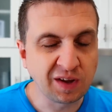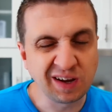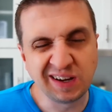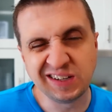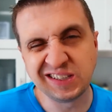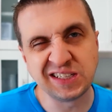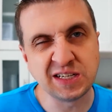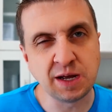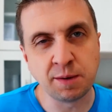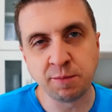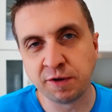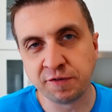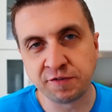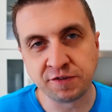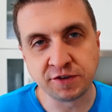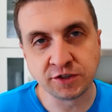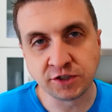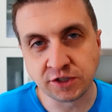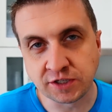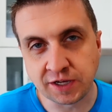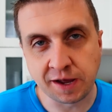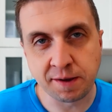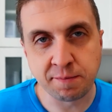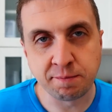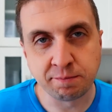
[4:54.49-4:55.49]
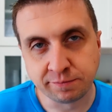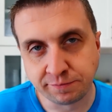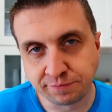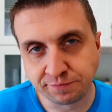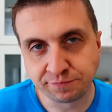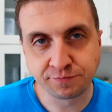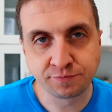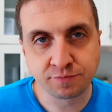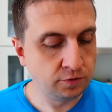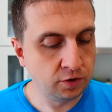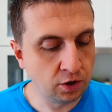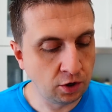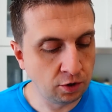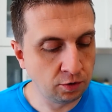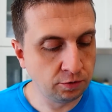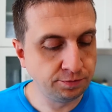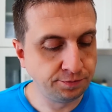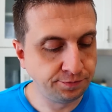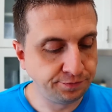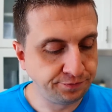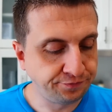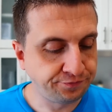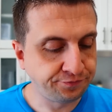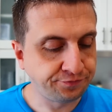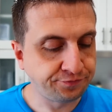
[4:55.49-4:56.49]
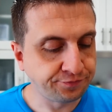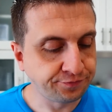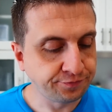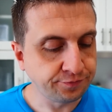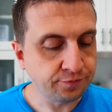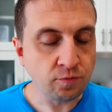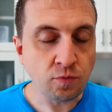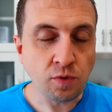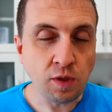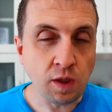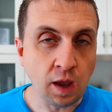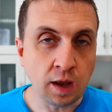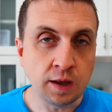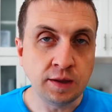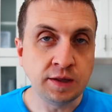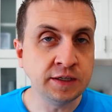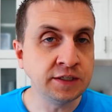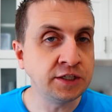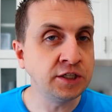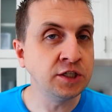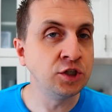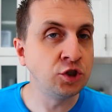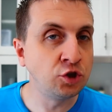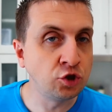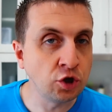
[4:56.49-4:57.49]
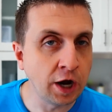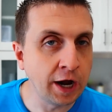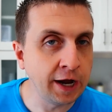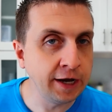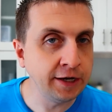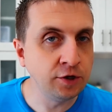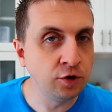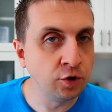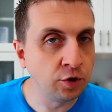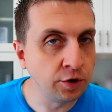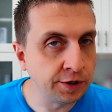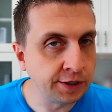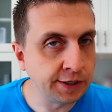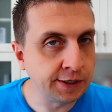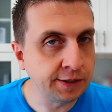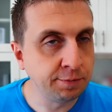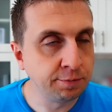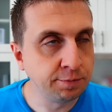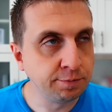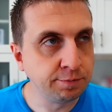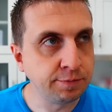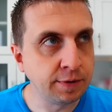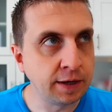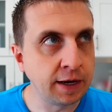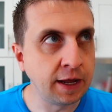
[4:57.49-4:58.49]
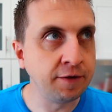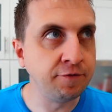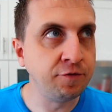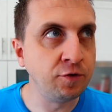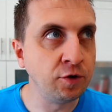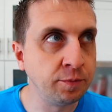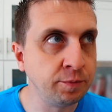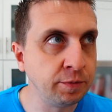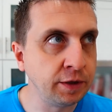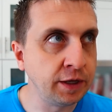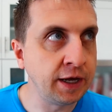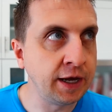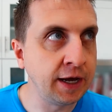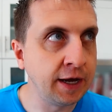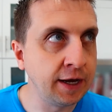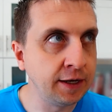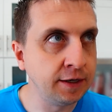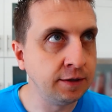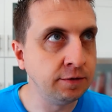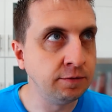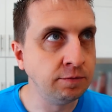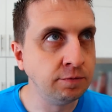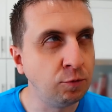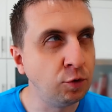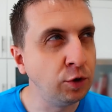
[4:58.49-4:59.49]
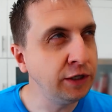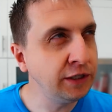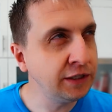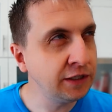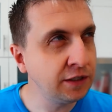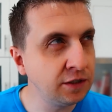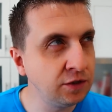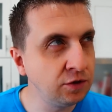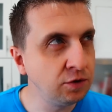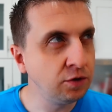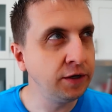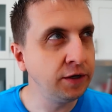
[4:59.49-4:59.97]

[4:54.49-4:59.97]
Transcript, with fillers: It's not my first. Seaweed. No. Not his first time. Just this kidding. Is dried nori, but I've normally had moist